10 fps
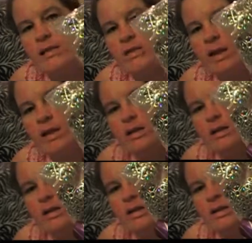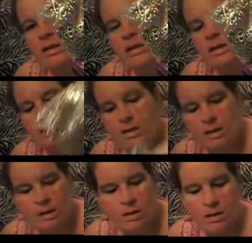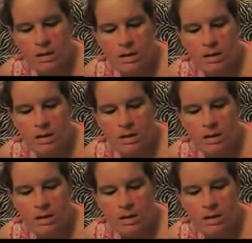They're kind of hard to see. And